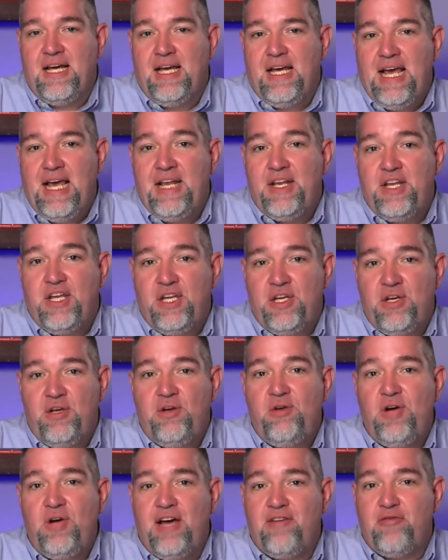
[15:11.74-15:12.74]
And
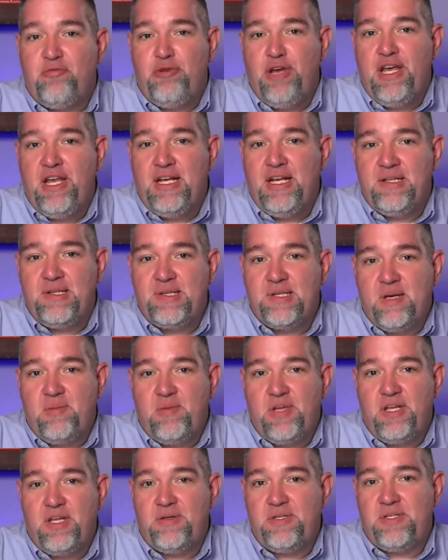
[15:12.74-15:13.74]
you have been in some
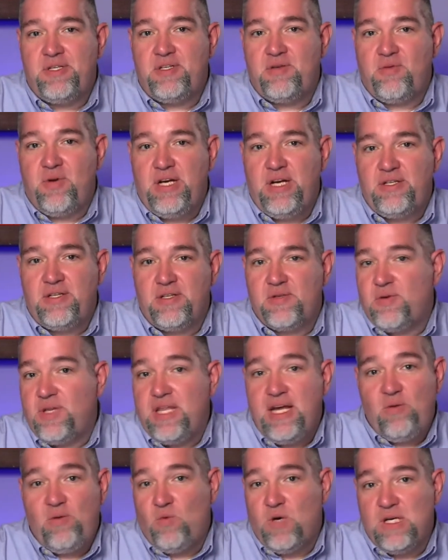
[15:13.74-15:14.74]
of those situations where
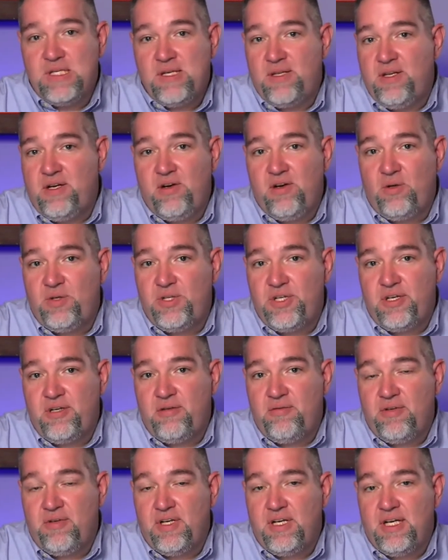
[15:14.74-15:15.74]
that wasn't the culture.
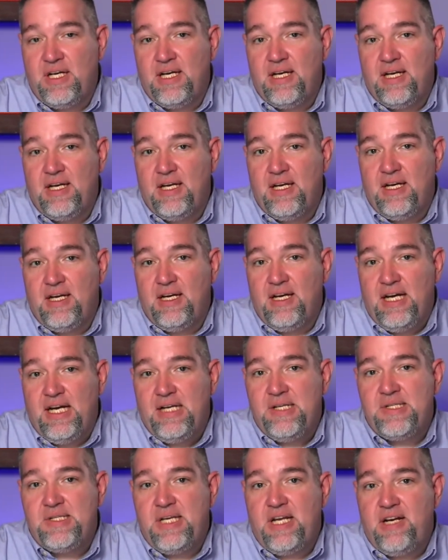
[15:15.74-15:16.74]

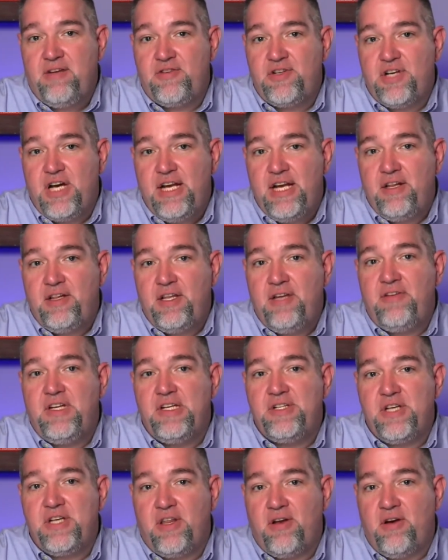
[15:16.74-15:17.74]
Instead of trying to lift
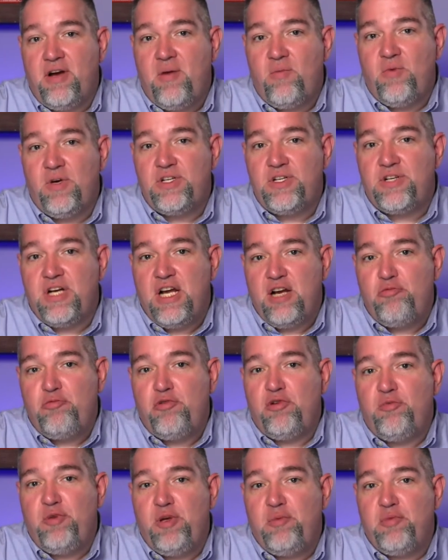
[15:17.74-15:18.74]
each other up, we're just trying to
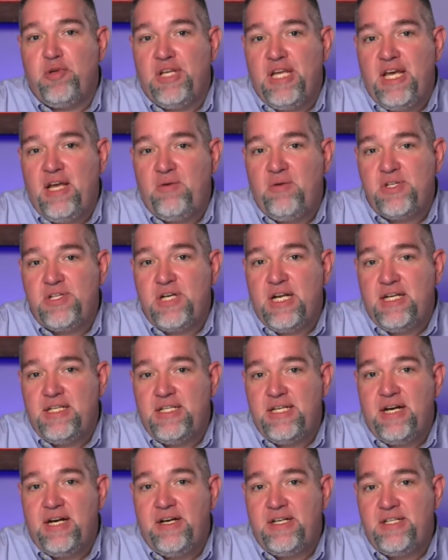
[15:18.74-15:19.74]
pull people down. We're trying to
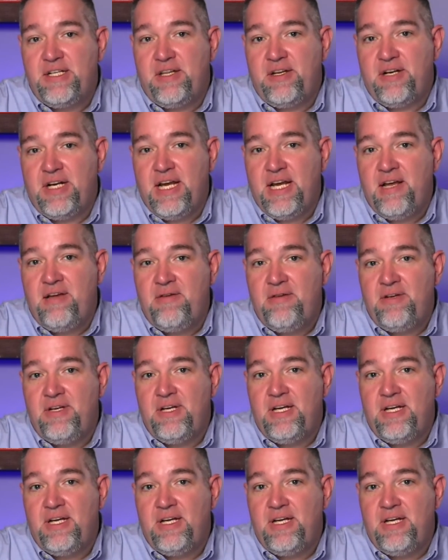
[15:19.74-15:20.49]
tear each other down.